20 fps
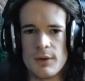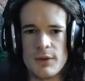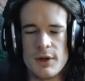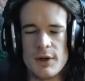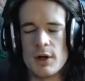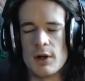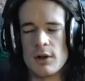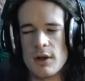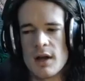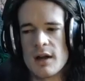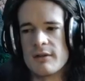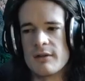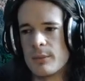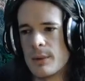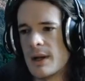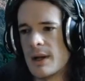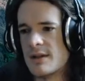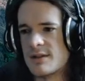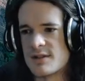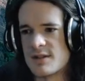There are a lot of
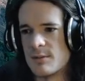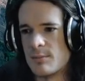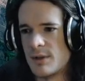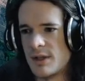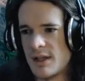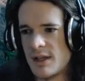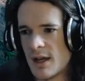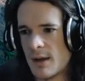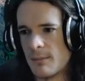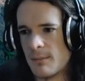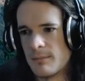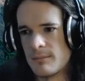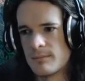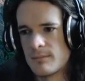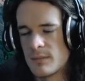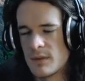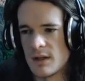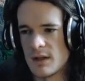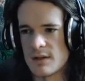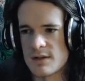ways to BM
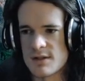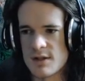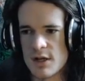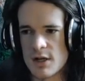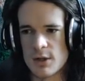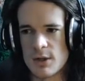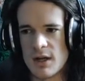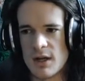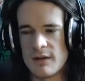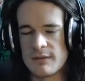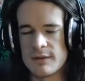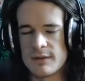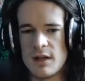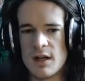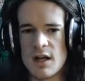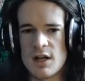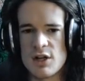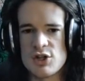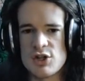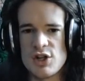in StarCraft, and
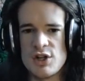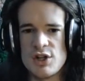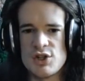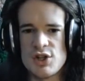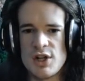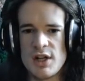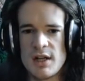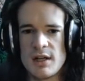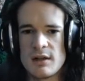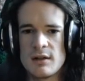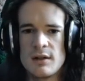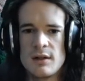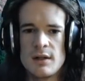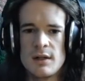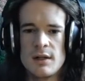not GGing,